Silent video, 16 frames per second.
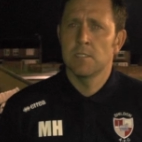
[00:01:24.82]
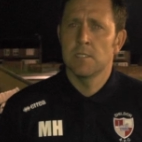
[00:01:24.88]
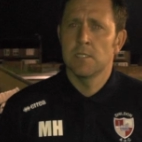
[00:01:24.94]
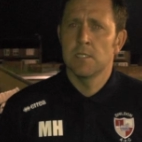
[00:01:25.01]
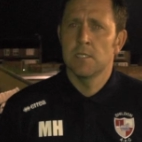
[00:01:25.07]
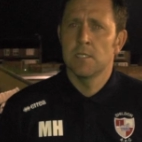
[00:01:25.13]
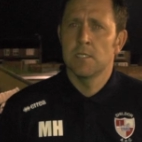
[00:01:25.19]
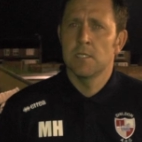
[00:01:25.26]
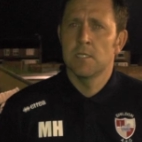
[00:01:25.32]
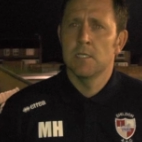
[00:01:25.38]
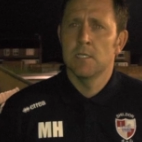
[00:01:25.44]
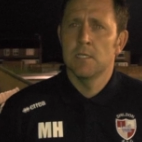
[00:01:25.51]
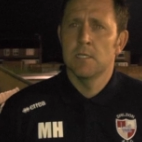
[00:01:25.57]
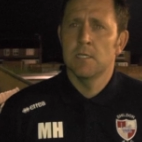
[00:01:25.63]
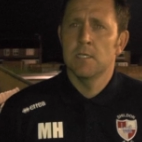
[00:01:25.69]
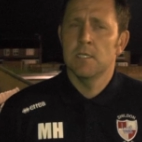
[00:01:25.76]
update on
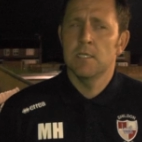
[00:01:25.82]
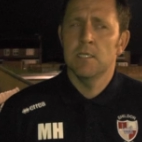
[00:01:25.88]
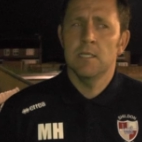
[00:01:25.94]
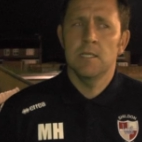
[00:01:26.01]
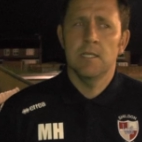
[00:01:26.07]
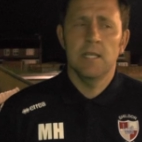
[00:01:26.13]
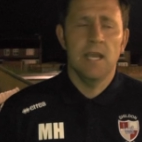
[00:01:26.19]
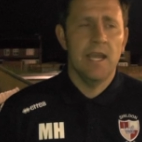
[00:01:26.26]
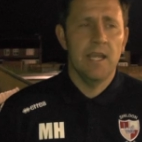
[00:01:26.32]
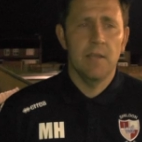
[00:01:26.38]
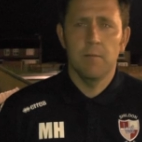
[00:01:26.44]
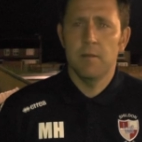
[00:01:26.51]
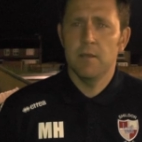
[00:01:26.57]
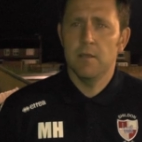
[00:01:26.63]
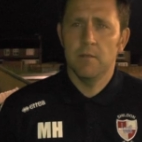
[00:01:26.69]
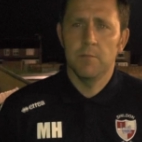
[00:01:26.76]
him? Yeah,
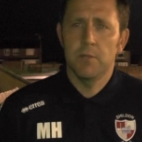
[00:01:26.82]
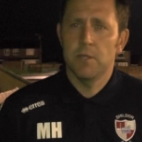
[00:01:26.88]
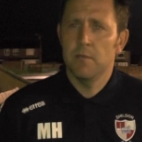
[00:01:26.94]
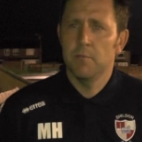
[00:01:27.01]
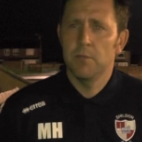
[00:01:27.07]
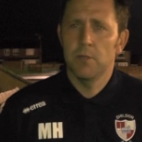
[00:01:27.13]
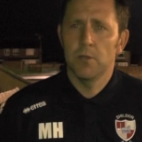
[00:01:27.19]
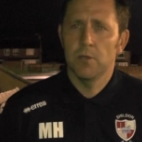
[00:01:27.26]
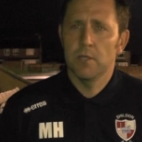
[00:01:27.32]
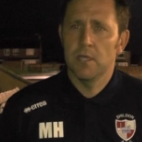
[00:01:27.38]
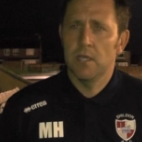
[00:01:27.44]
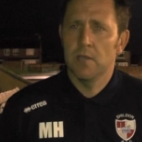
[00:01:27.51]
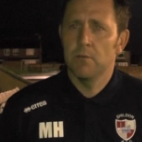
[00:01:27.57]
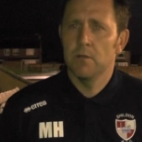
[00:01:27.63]
he'll, he'll be he'll be okay.